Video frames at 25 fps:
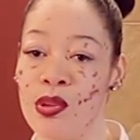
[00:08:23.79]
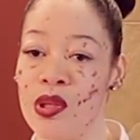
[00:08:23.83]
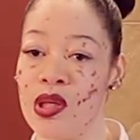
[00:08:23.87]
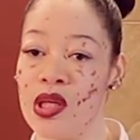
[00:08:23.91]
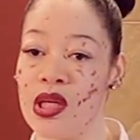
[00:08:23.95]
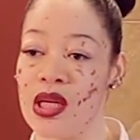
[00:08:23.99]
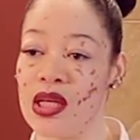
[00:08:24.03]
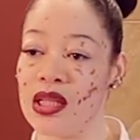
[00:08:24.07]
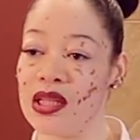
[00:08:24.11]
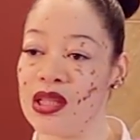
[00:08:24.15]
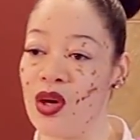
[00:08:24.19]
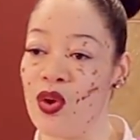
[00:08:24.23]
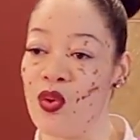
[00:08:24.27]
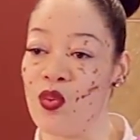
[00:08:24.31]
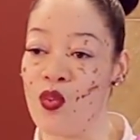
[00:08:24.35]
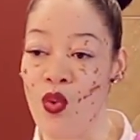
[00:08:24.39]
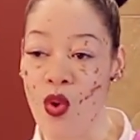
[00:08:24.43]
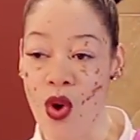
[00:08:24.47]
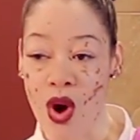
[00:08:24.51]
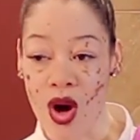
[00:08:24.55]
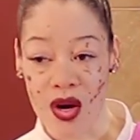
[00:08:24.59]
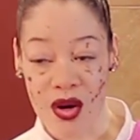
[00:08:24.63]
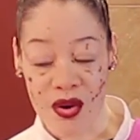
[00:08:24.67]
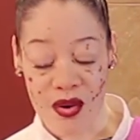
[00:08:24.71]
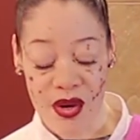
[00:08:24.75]
put a little
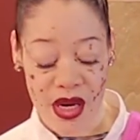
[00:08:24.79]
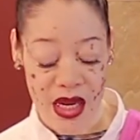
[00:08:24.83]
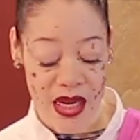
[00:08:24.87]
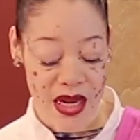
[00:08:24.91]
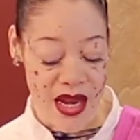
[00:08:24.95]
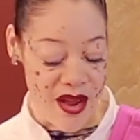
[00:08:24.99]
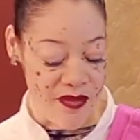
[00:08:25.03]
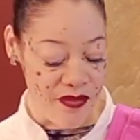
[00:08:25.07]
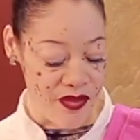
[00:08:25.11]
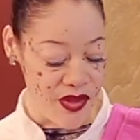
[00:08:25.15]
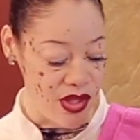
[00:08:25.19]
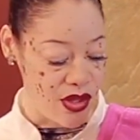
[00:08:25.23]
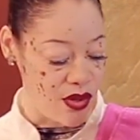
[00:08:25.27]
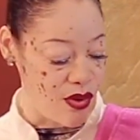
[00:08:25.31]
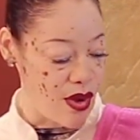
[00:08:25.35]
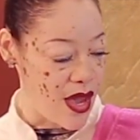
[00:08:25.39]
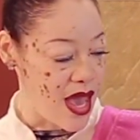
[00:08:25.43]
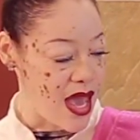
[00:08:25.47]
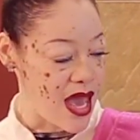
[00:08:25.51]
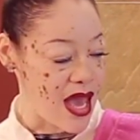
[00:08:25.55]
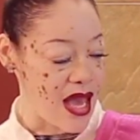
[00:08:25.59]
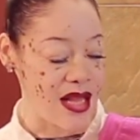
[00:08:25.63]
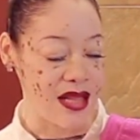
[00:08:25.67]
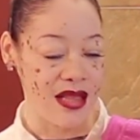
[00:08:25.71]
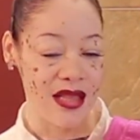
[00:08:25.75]
water in after you
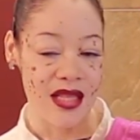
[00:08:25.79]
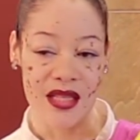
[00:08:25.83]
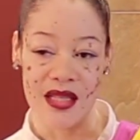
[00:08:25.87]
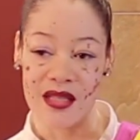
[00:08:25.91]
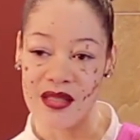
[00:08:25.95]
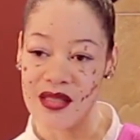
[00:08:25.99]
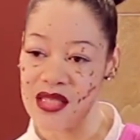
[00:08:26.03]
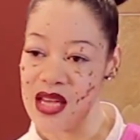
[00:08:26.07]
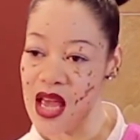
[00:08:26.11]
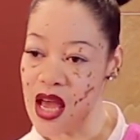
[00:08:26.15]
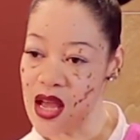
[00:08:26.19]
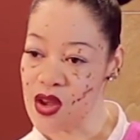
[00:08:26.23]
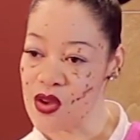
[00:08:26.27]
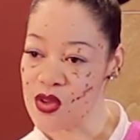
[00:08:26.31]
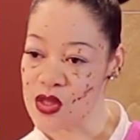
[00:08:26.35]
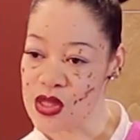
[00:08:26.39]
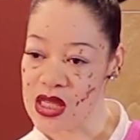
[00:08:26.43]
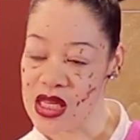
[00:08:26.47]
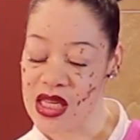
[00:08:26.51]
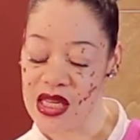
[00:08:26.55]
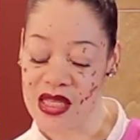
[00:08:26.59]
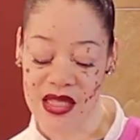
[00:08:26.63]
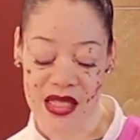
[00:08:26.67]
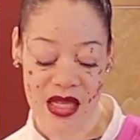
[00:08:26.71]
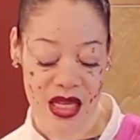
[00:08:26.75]
add the taco
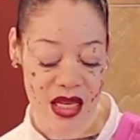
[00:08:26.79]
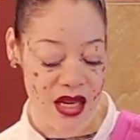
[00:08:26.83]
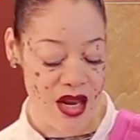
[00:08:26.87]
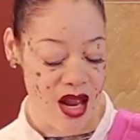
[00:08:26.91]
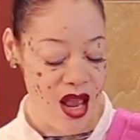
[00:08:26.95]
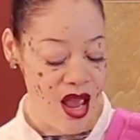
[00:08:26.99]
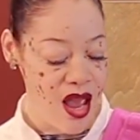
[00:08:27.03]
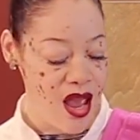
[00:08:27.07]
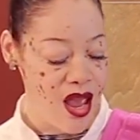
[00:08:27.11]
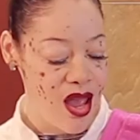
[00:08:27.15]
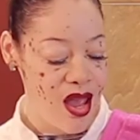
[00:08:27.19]
seasoning.